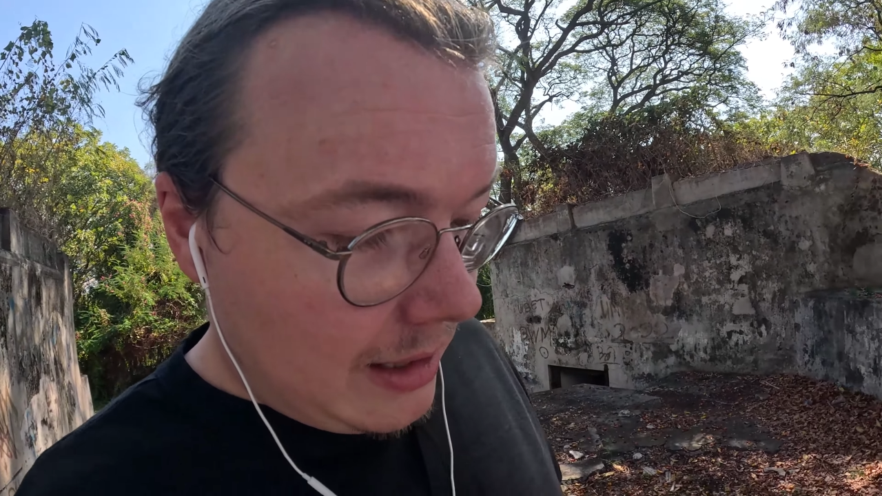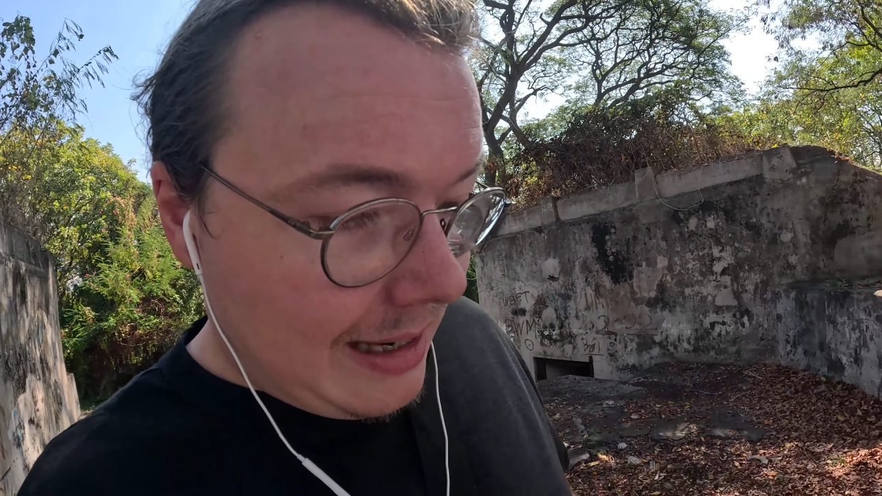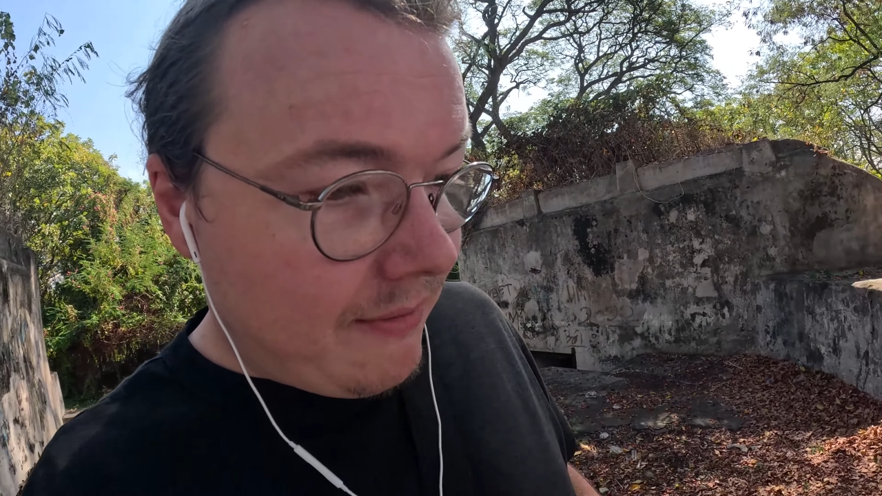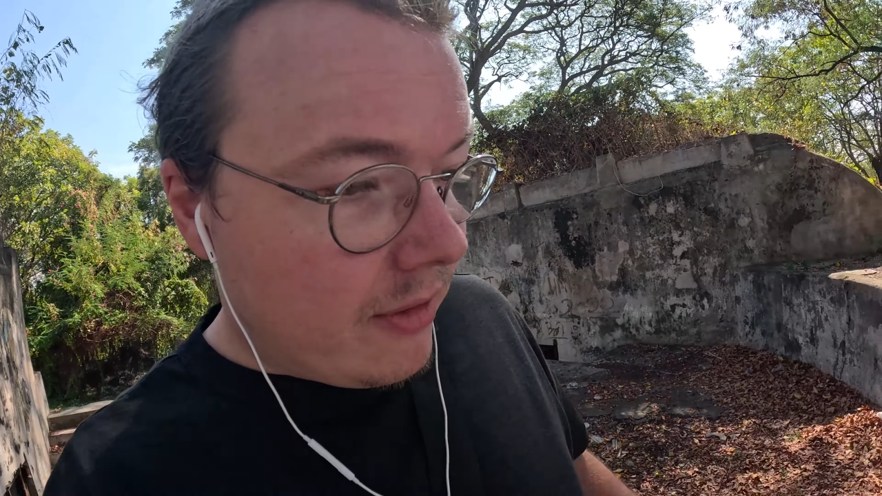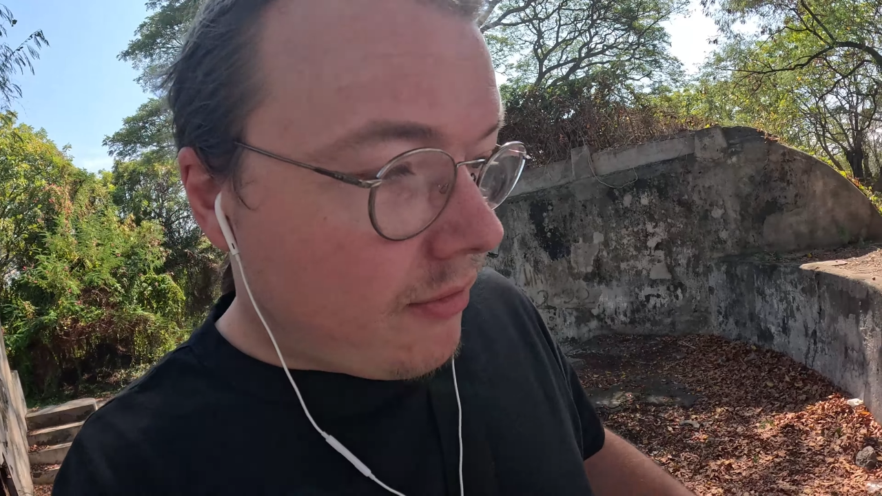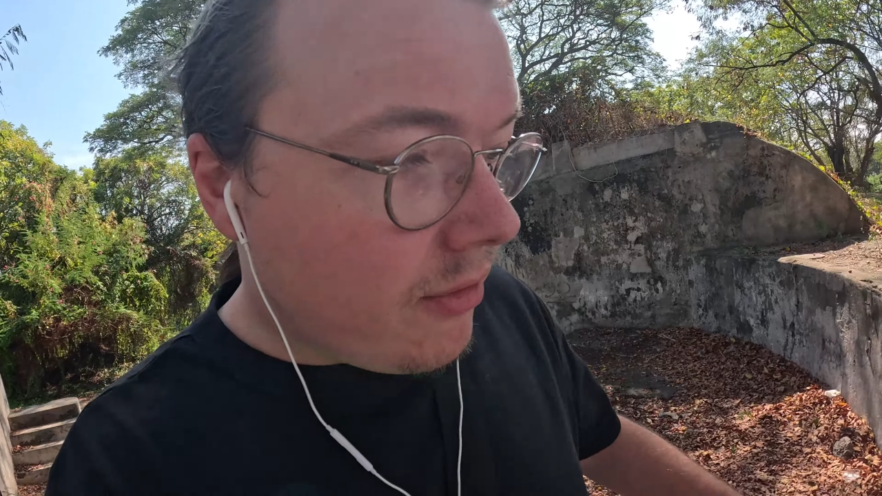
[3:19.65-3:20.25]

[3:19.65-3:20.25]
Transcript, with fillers: gather